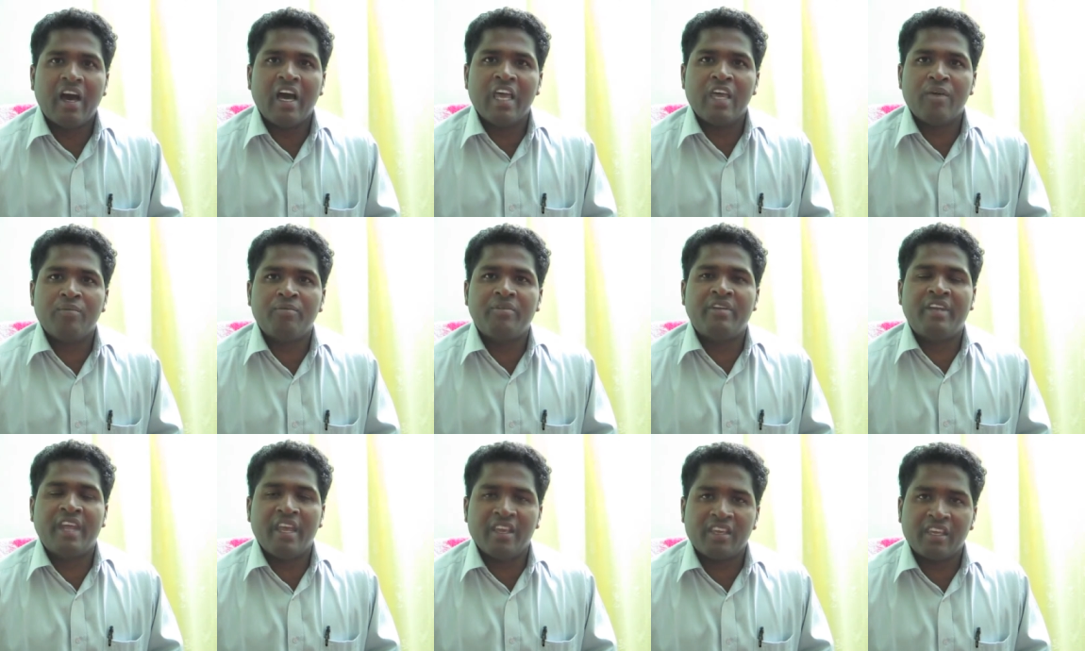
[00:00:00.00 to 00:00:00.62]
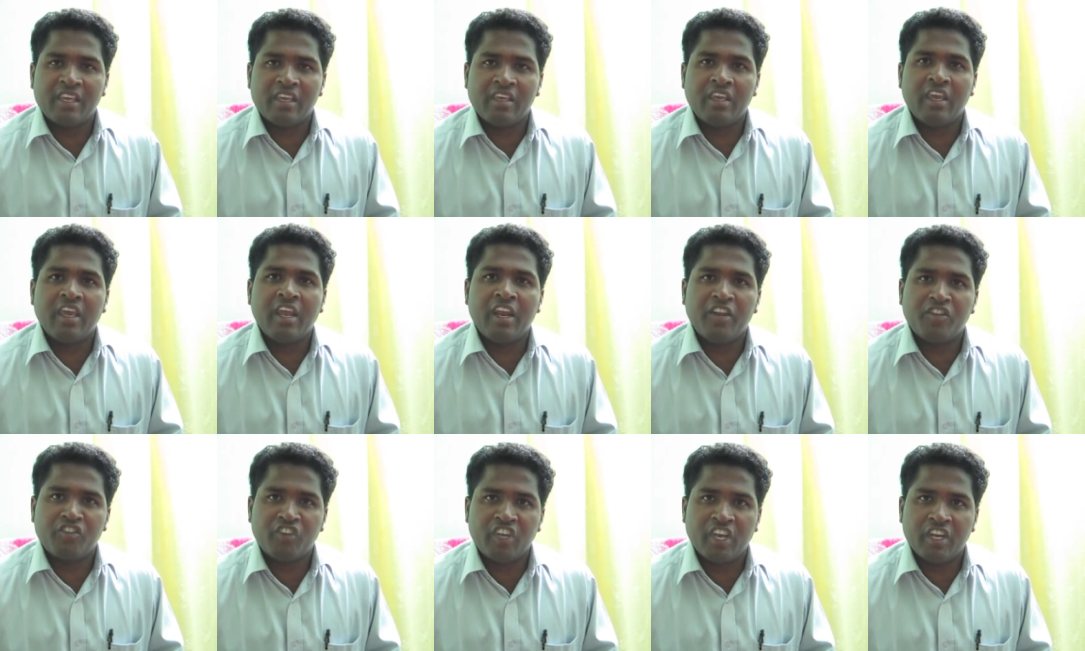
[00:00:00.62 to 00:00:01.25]
I am taking
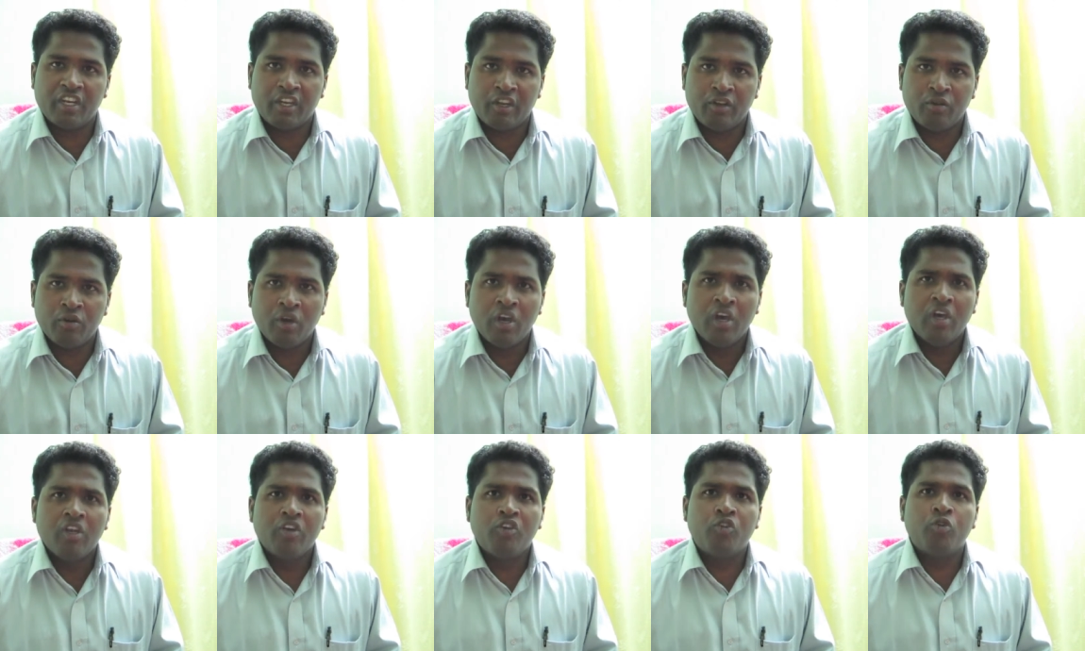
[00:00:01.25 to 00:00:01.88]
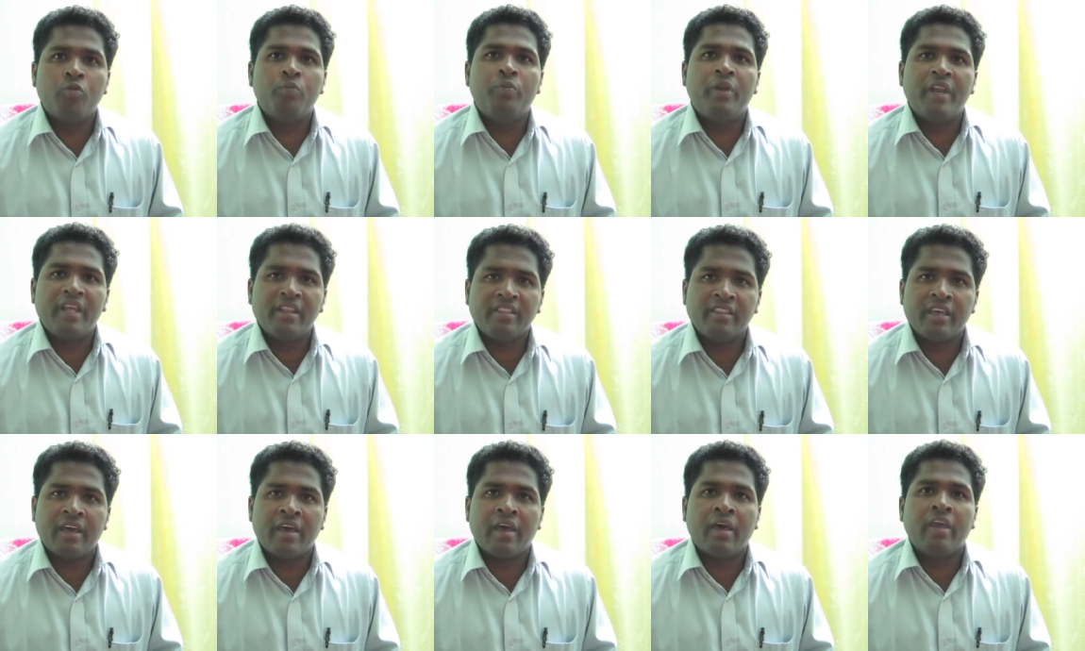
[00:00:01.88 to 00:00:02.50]
initiative to
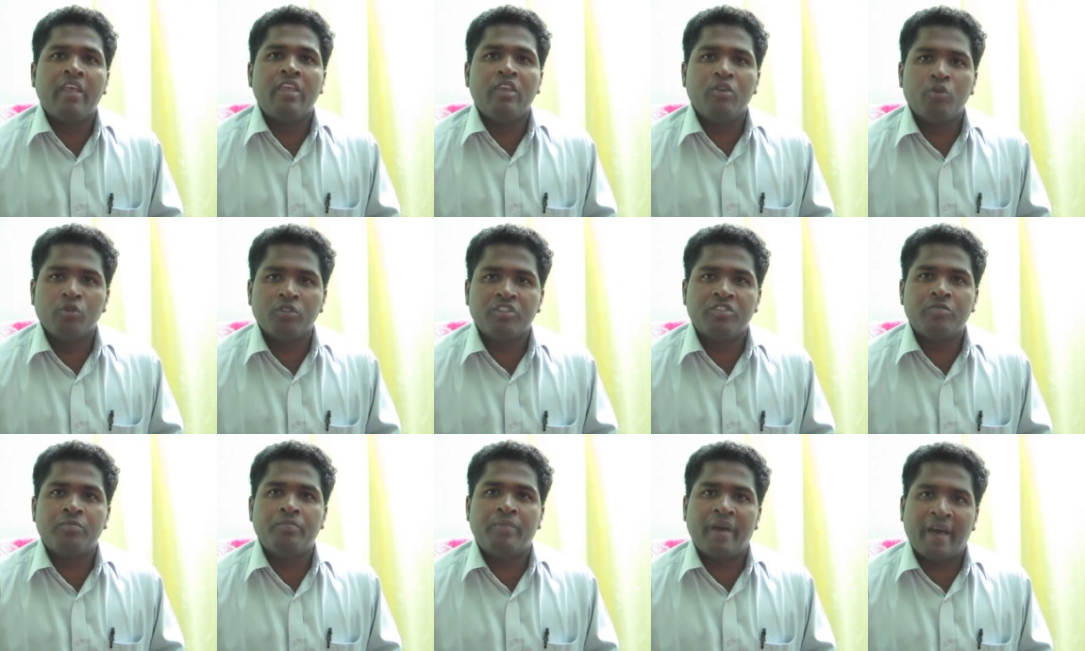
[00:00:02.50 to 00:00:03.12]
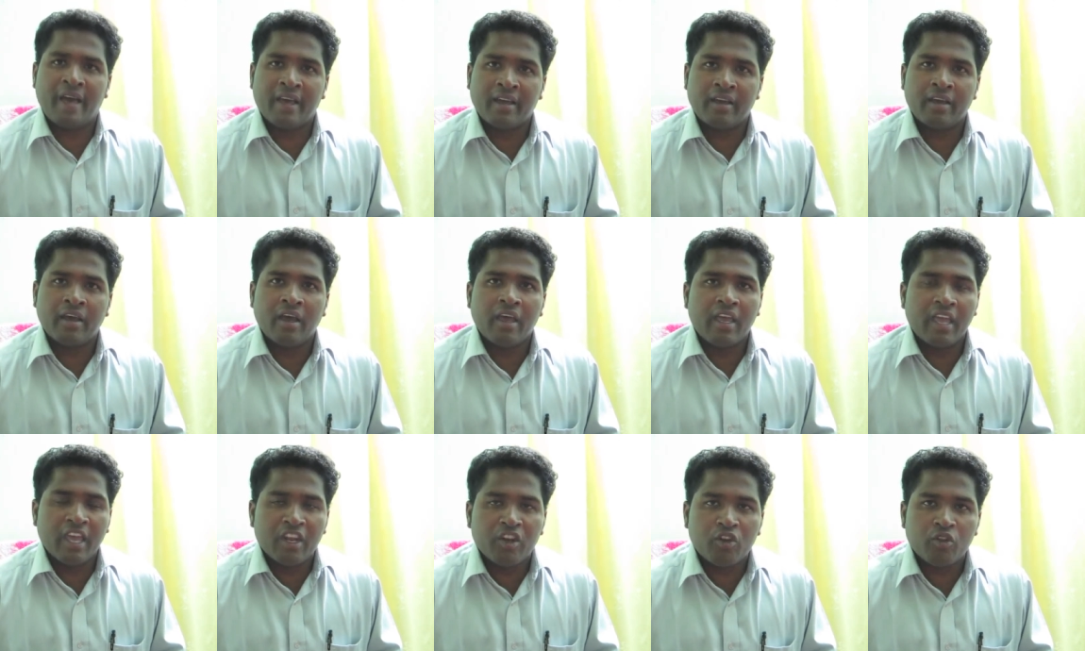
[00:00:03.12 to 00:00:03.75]
bring the youths
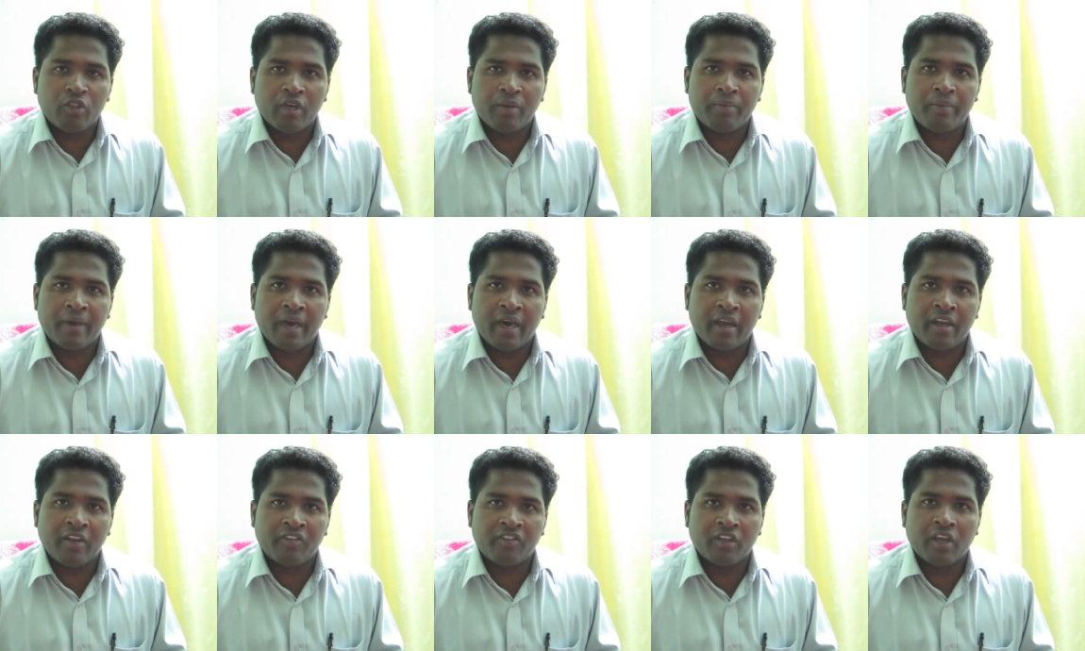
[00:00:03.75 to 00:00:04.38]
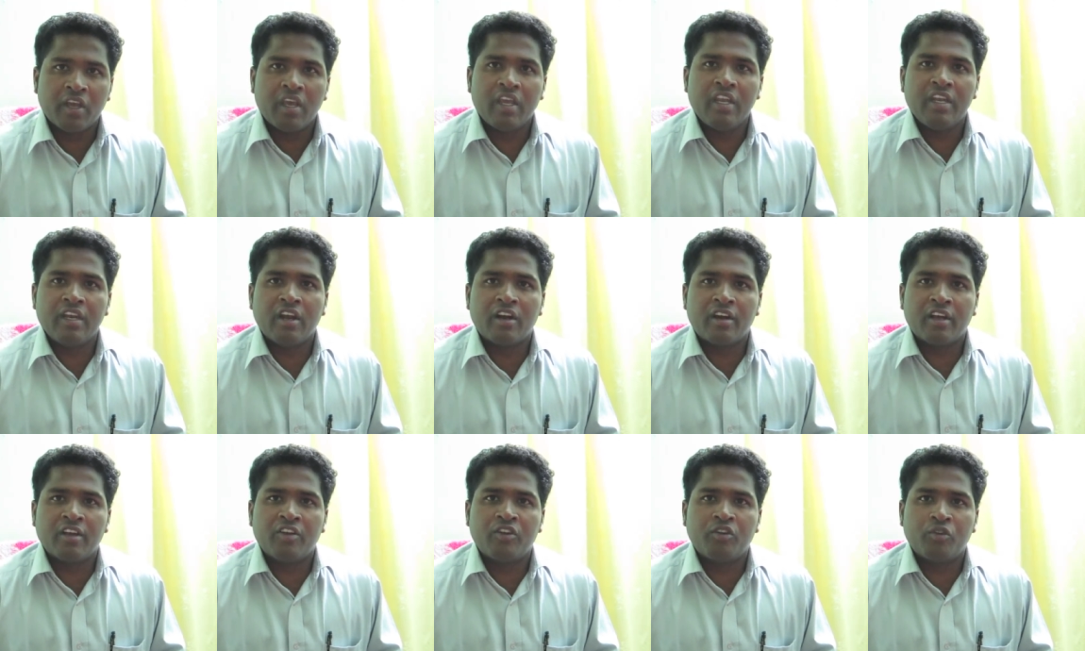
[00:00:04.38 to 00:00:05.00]
back into the parish in
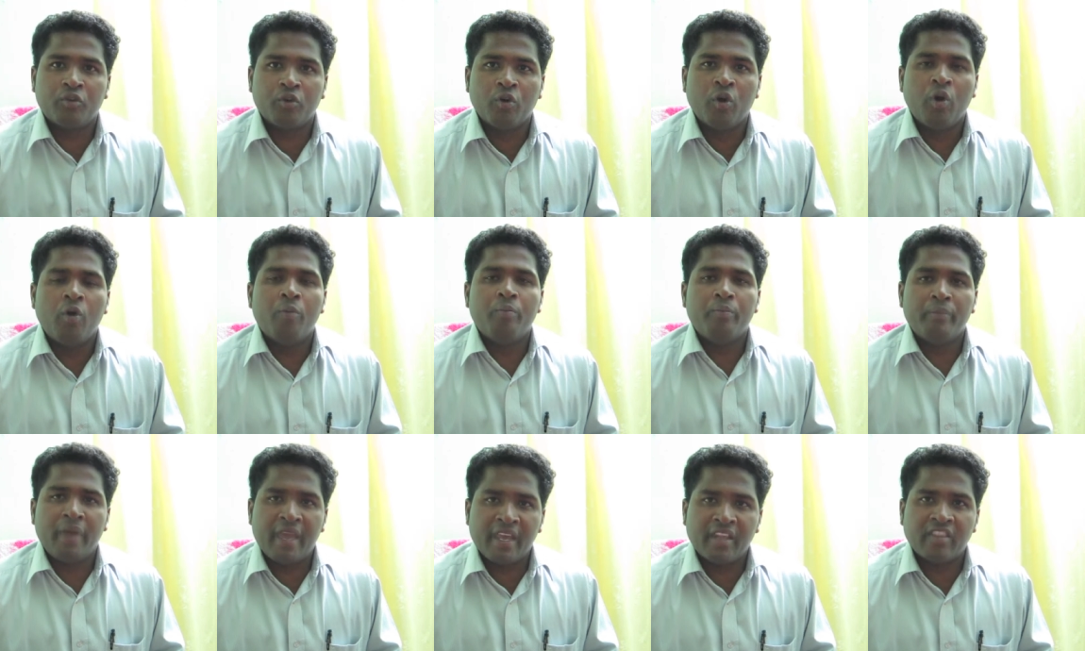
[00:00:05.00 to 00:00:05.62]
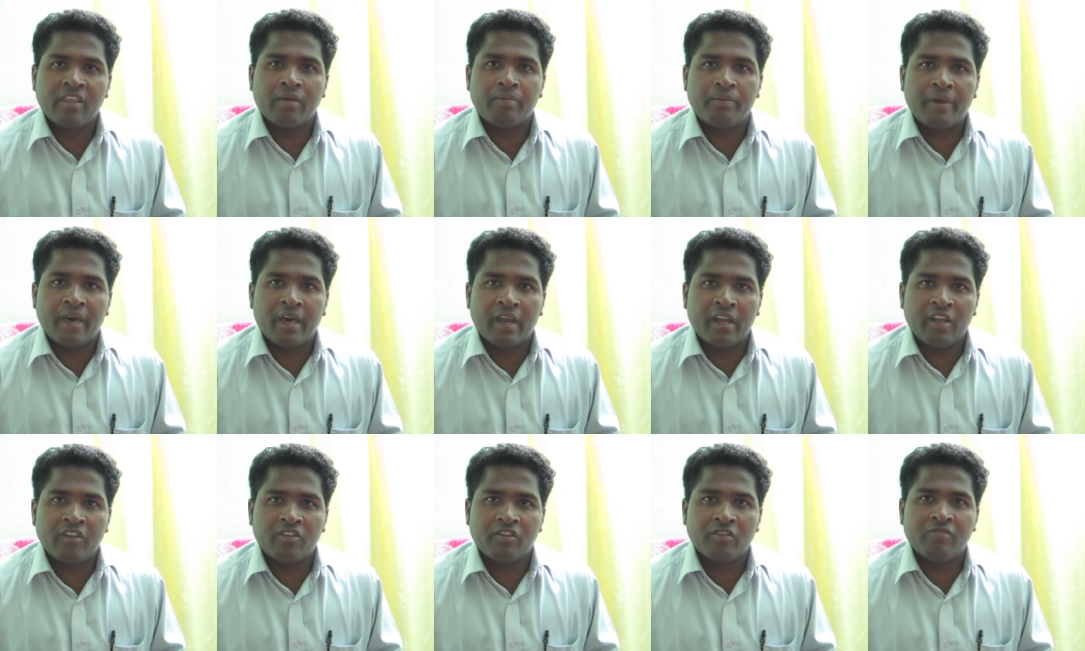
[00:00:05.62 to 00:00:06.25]
order to make the
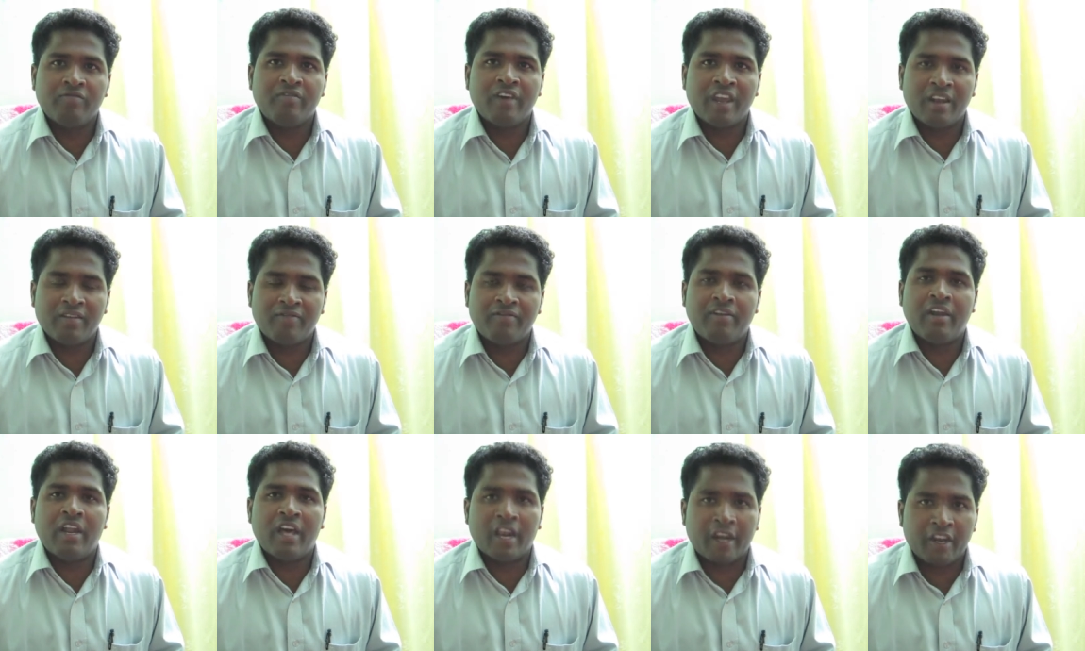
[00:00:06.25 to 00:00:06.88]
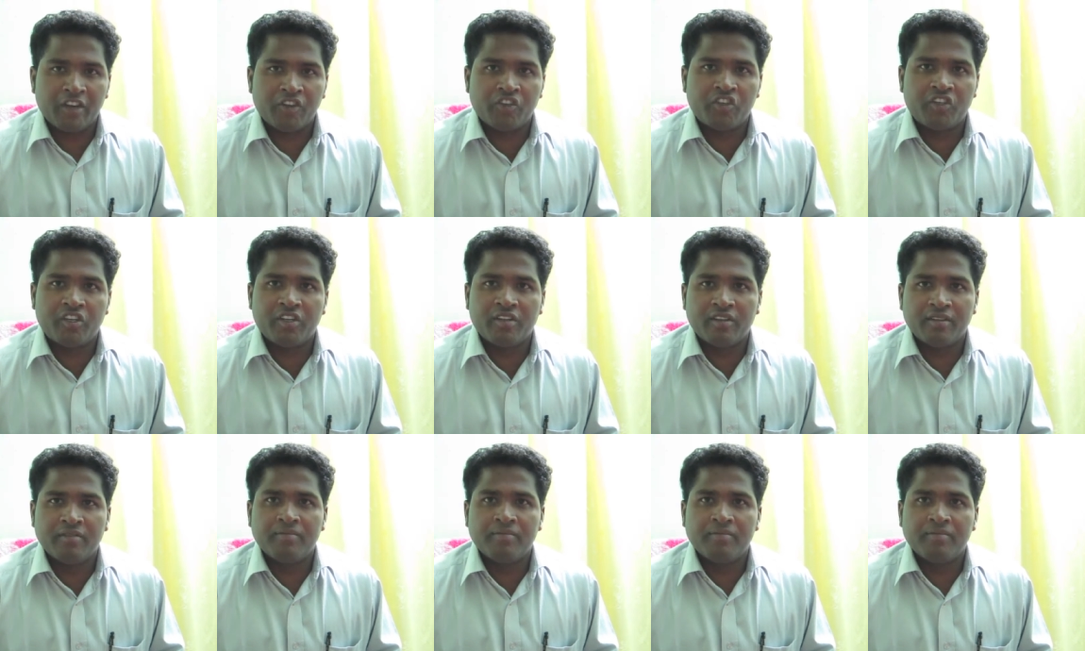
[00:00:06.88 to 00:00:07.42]
parish well flourished.